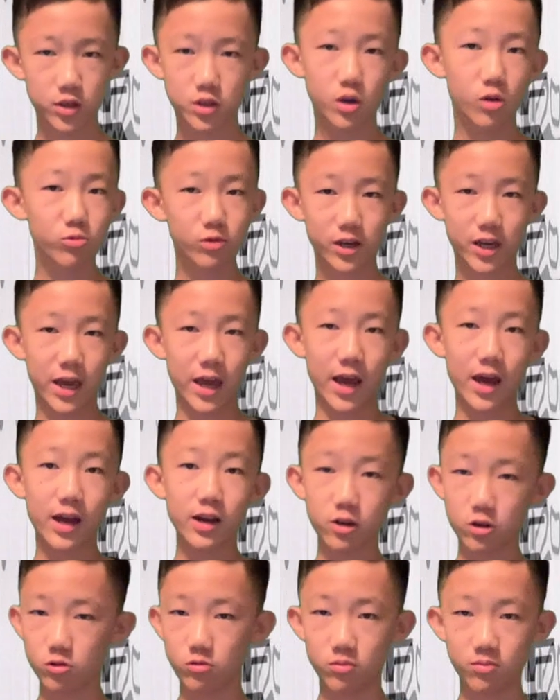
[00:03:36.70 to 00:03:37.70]
That's all we
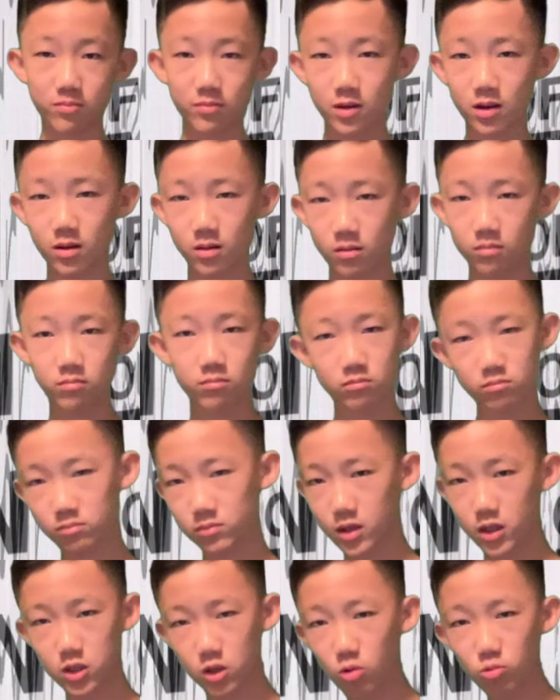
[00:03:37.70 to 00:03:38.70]
can do.
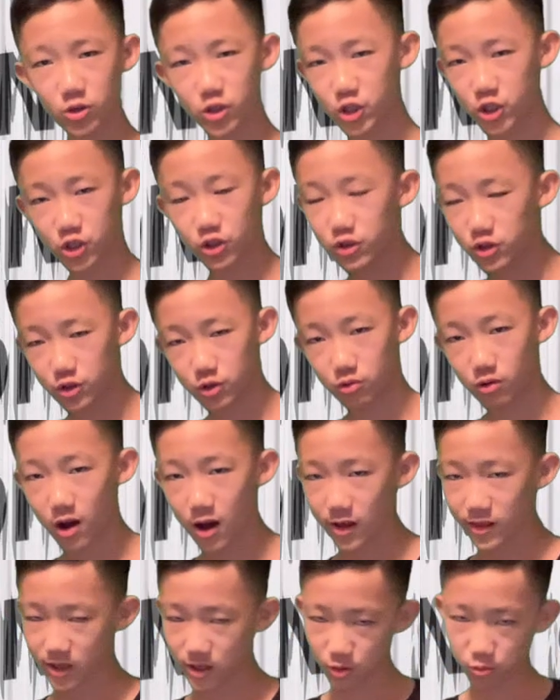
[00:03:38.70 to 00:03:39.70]
That's all we should do.
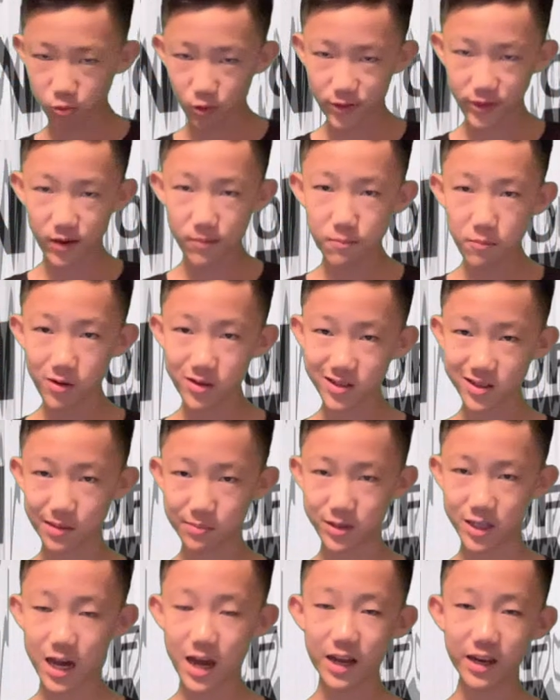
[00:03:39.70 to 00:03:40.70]
That's what the
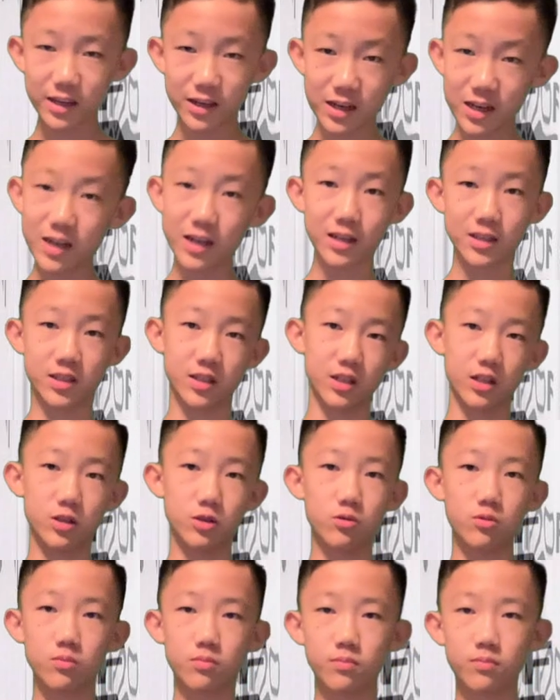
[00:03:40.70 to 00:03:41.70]
Muslims need us
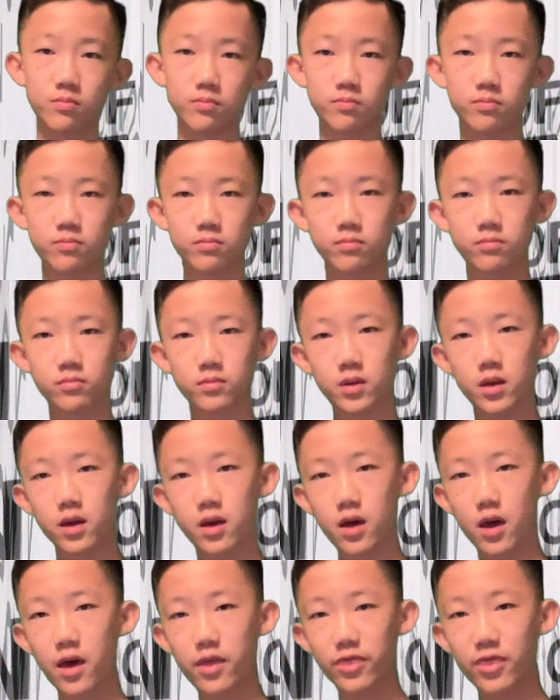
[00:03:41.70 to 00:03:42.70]
to do.
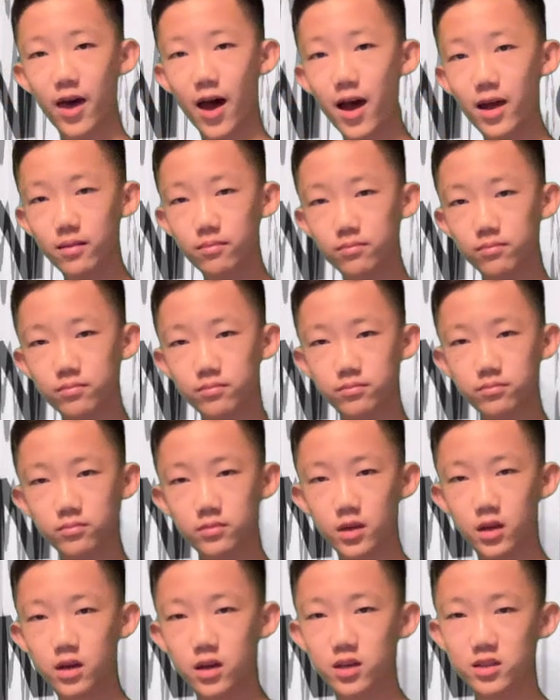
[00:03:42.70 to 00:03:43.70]
And that
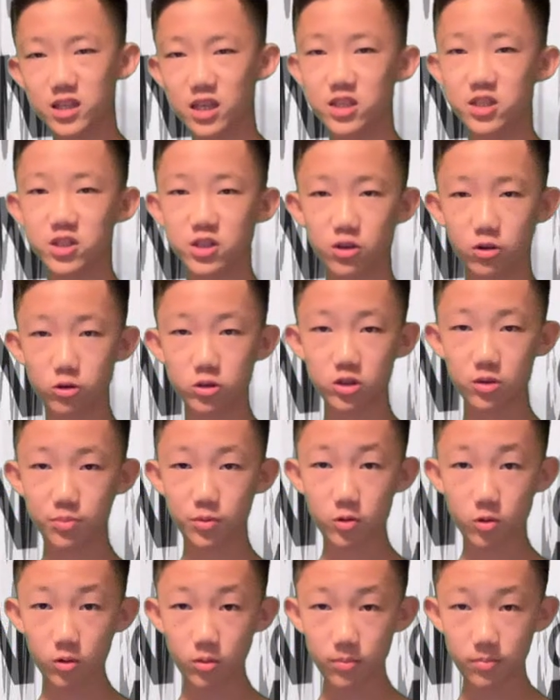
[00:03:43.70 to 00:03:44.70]
is as
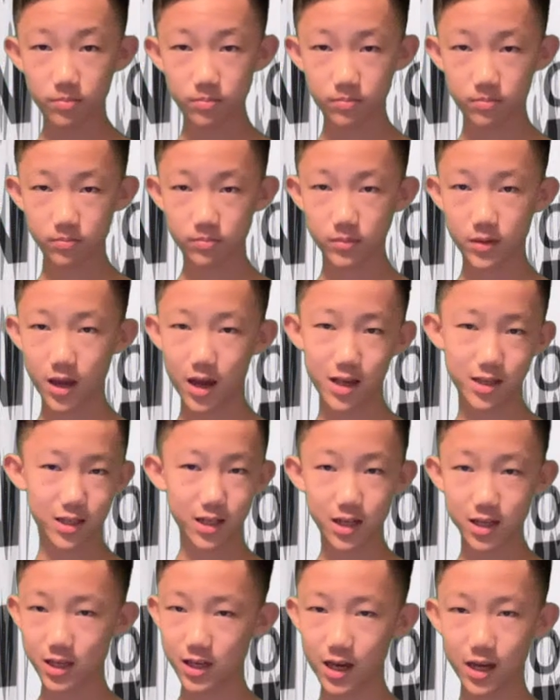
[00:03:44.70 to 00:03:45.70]
stereotypical
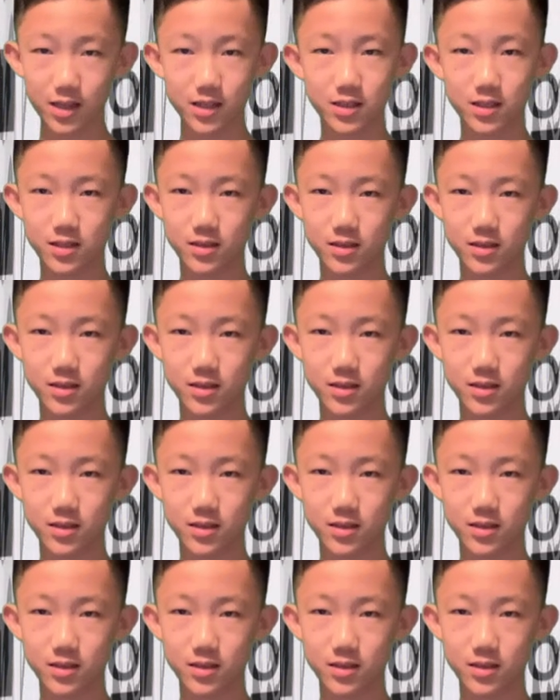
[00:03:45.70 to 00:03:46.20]
as it gets.